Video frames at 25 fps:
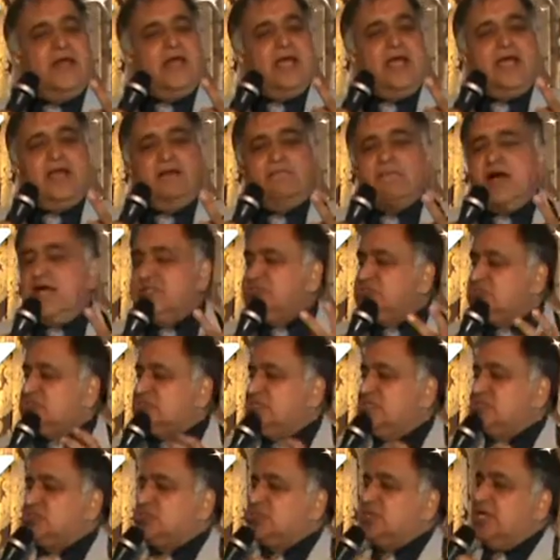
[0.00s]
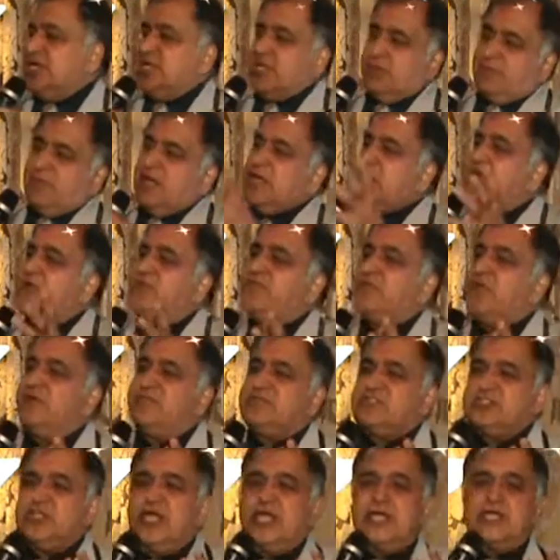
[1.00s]
And Nancy has taken, many of you
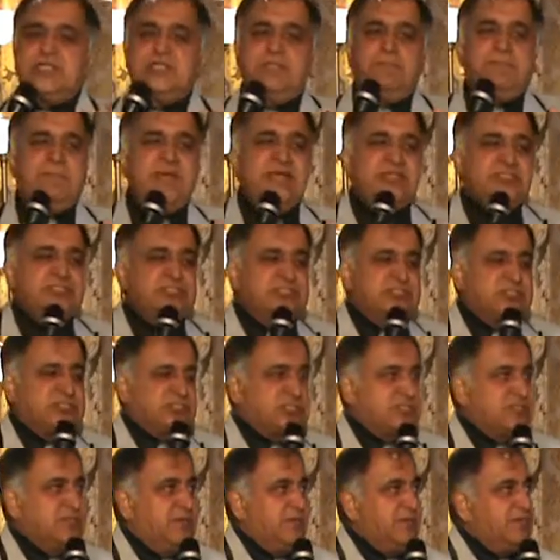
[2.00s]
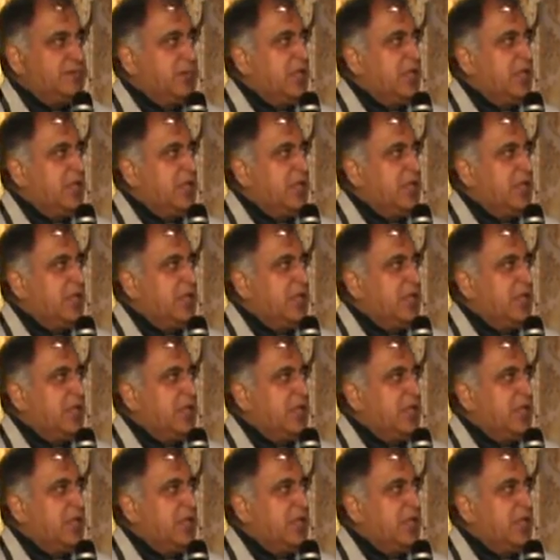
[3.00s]
have taken the pictures